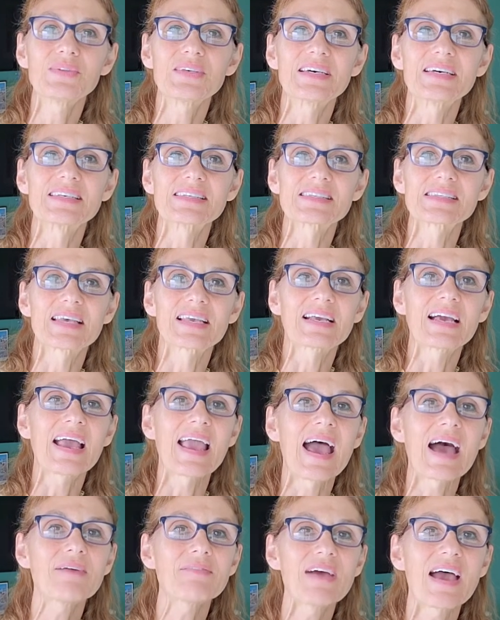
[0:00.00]
this? Like, I
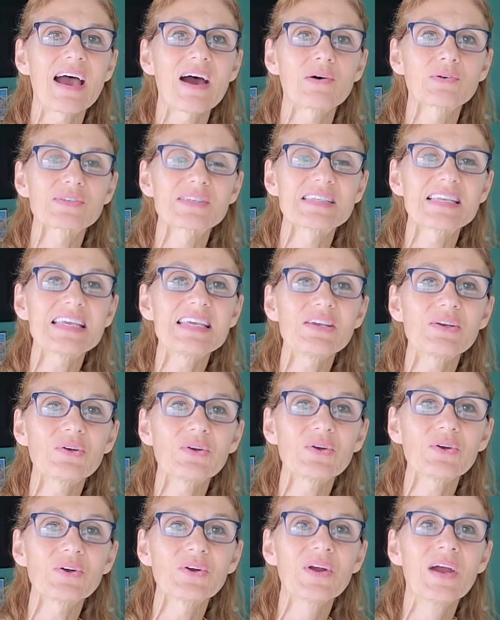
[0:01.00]
have a house
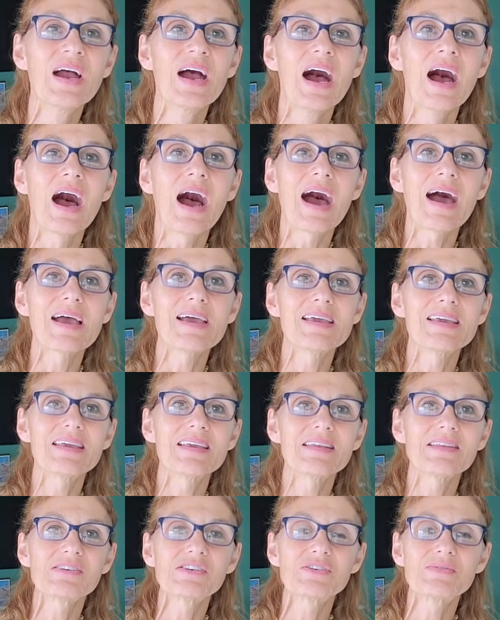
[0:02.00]
here.
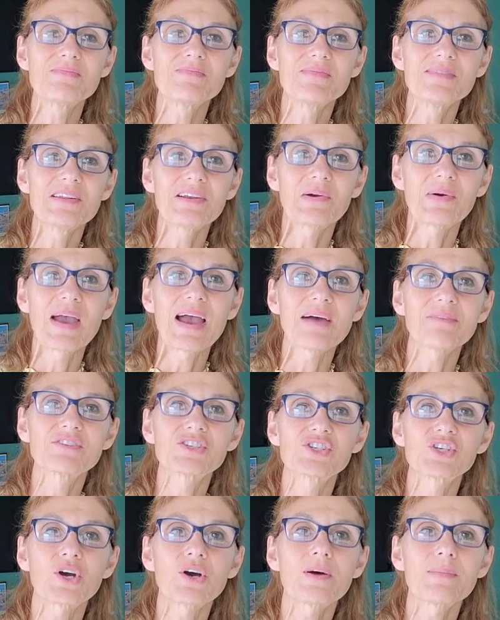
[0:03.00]
I you know have a
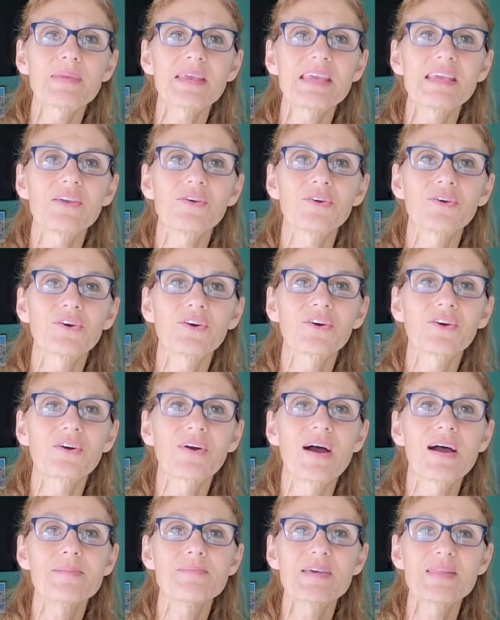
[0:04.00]
job here
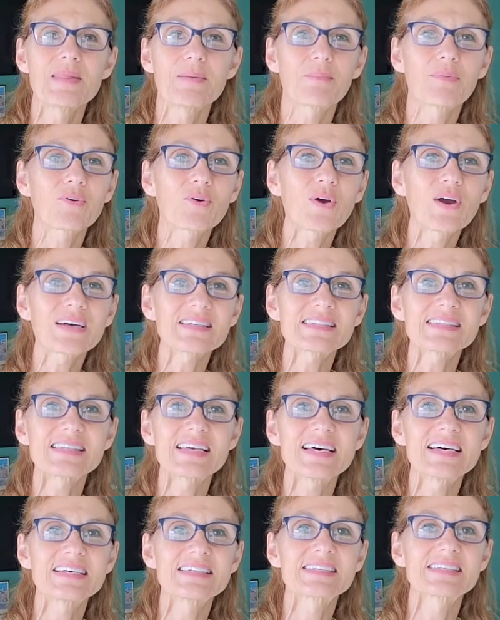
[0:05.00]
i'm in the
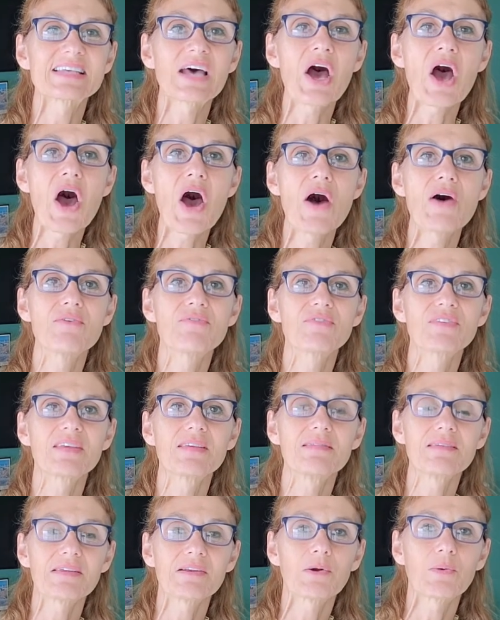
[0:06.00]
process of
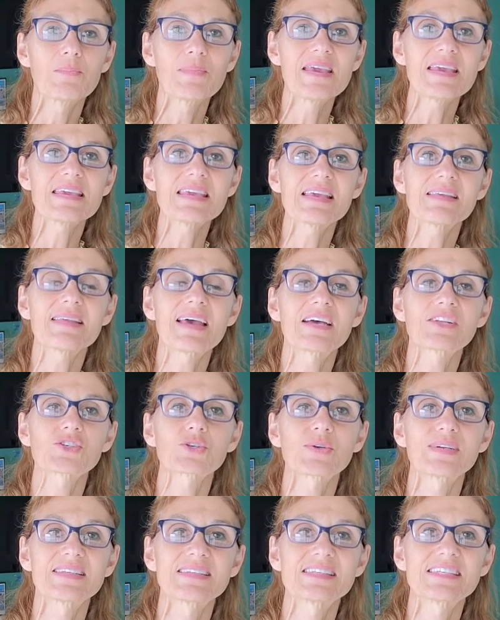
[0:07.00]
you know making that
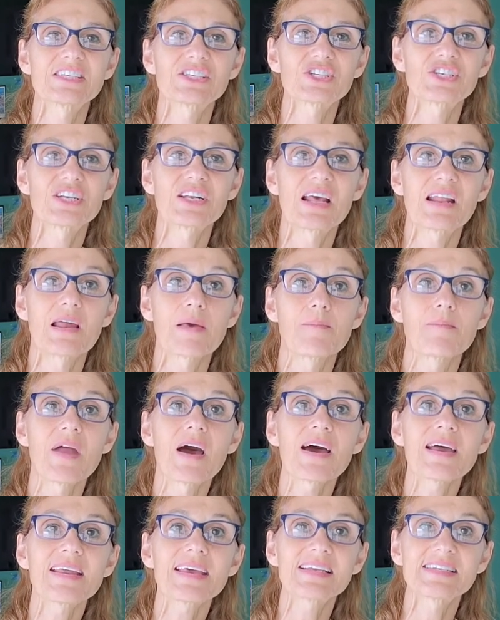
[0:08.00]
transition and i'm
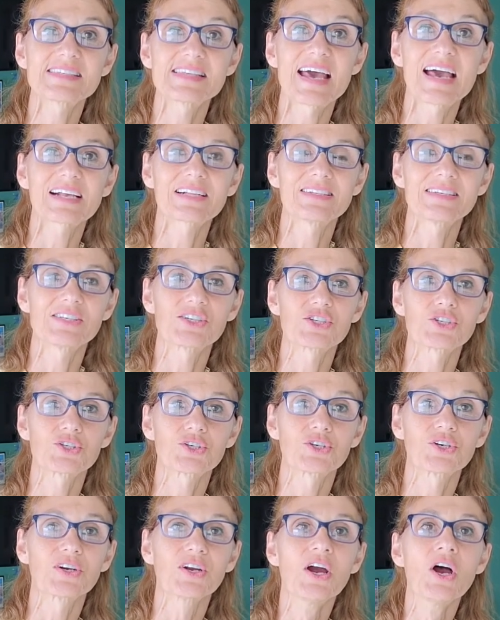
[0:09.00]
not exactly
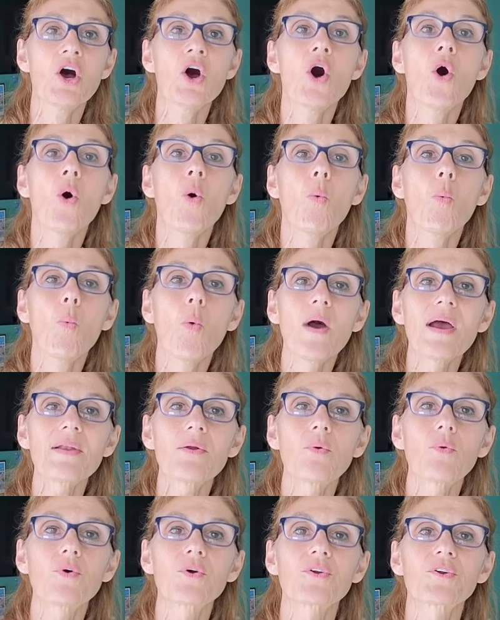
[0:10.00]
sure what
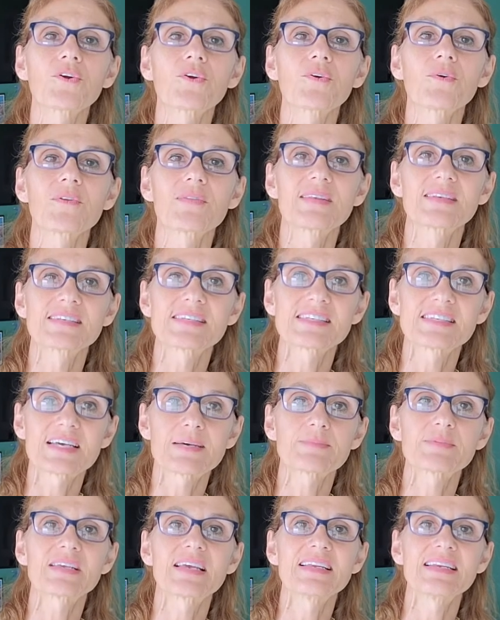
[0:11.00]
order the
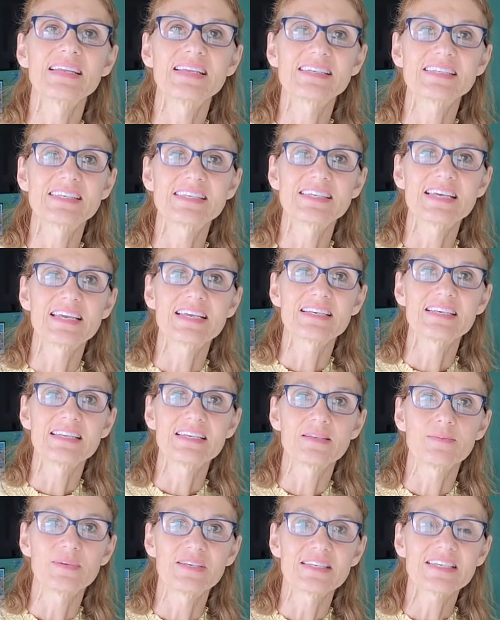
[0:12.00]
steps I need to take need
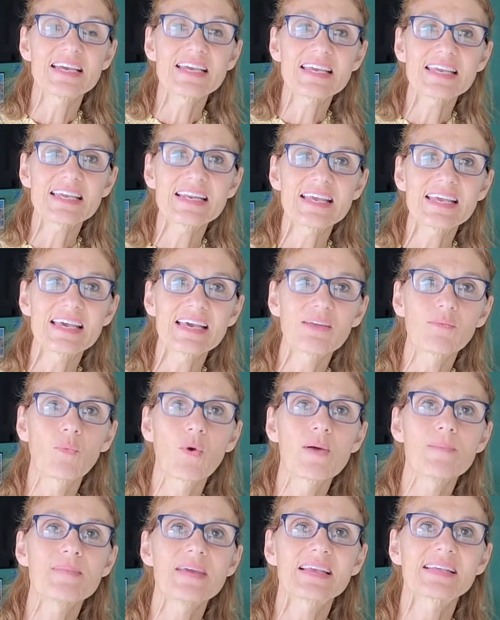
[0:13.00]
to be taken in,
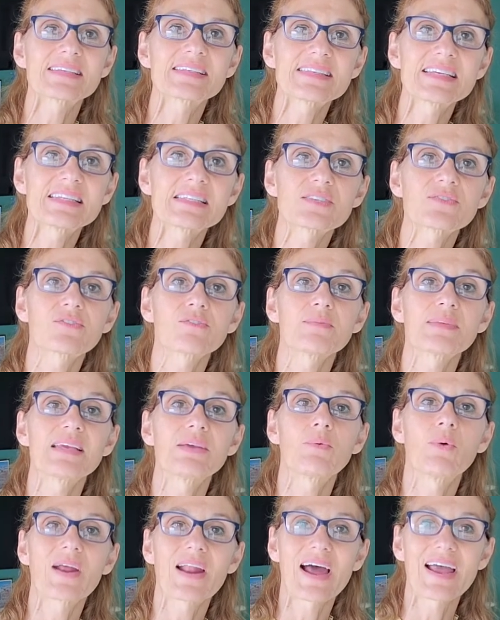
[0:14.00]
what makes sense for me,
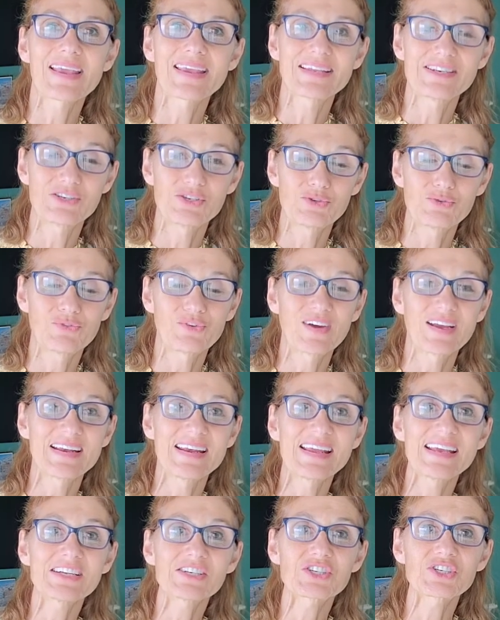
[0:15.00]
what I can do
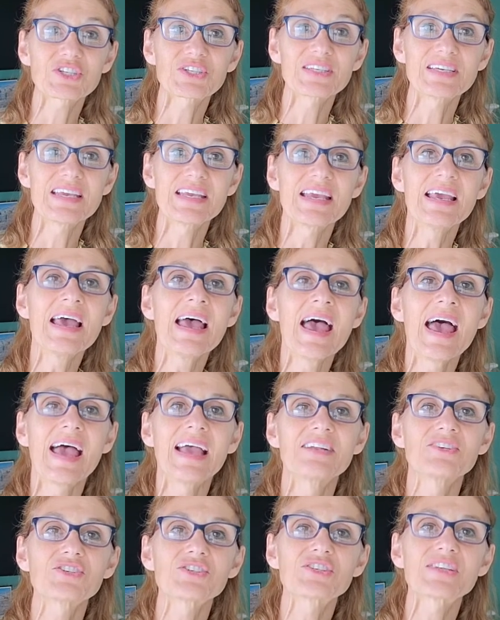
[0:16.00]
financially,
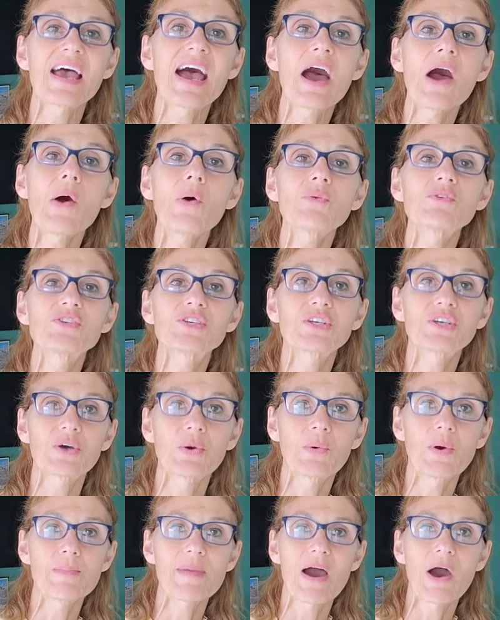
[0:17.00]
and just how to
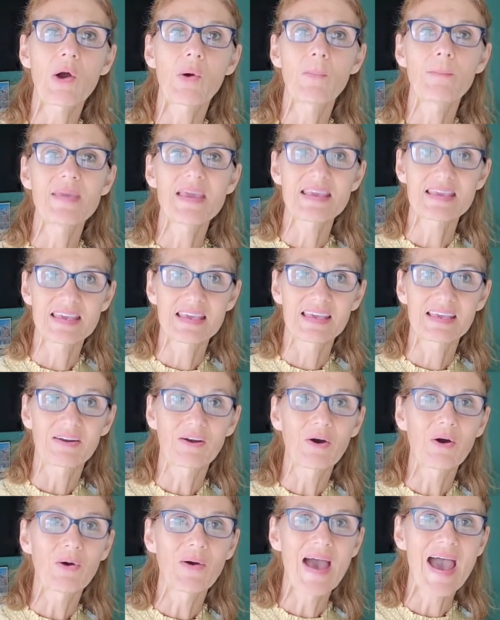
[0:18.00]
go about making it
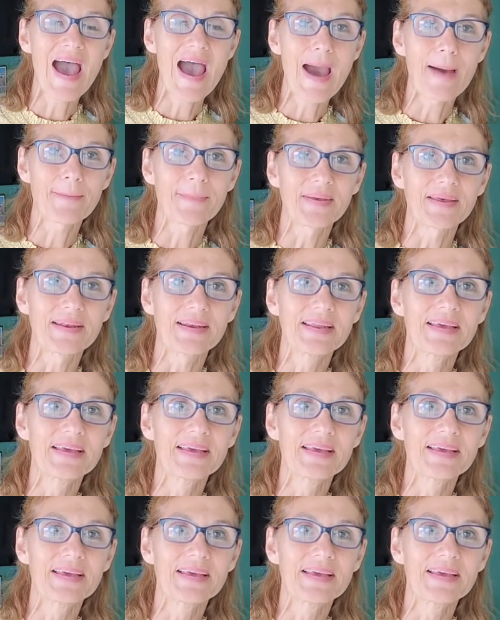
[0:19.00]
all happen.